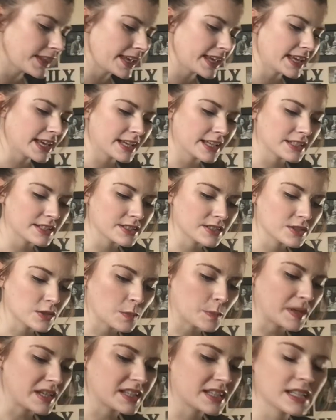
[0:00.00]
And so
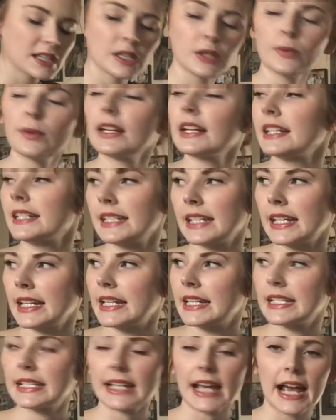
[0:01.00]
basically what I did
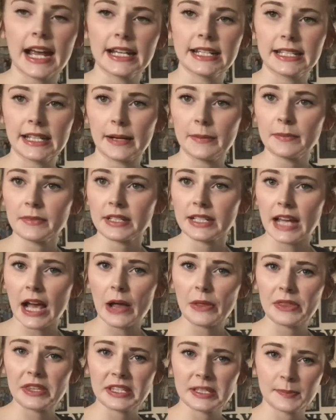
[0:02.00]
is I dumped
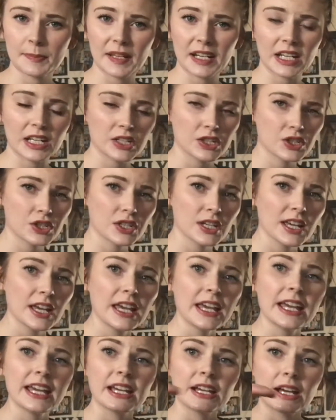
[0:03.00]
out the spinach
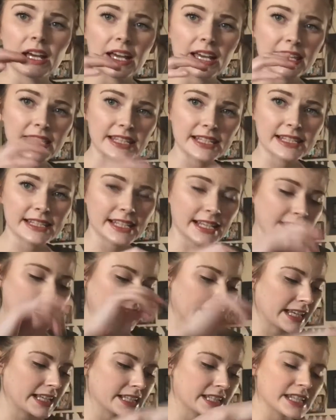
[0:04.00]
in the
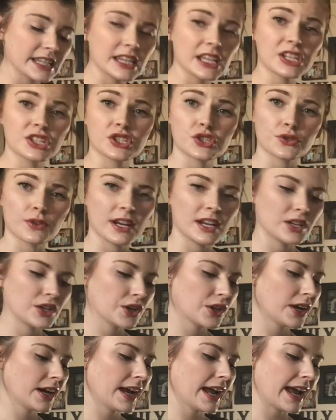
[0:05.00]
sink into this
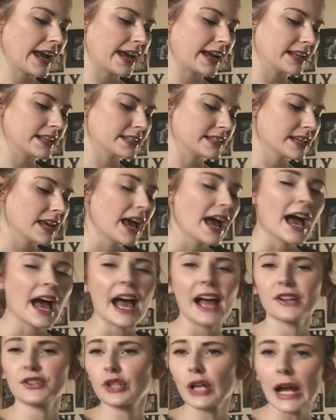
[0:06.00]
strainer, and
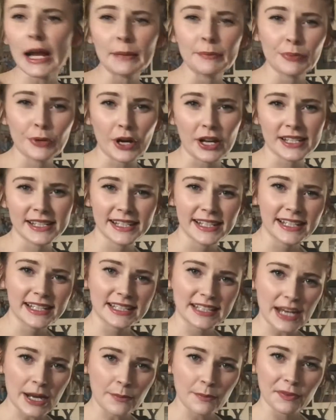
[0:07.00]
I tried pressing it
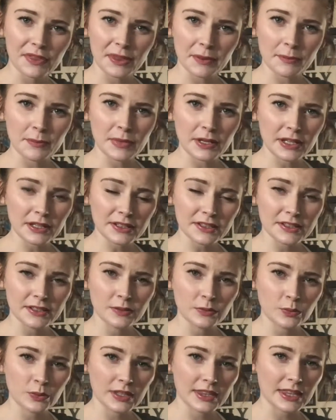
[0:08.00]
down with the middle
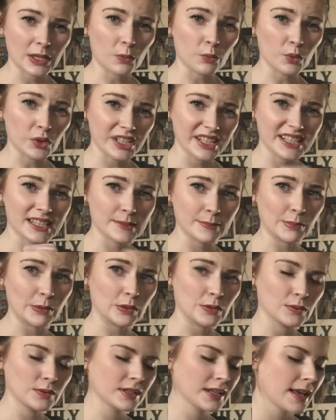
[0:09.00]
with a wooden
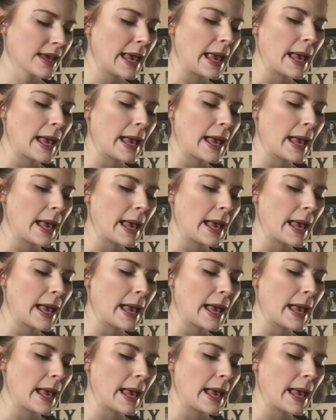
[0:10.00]
spoon,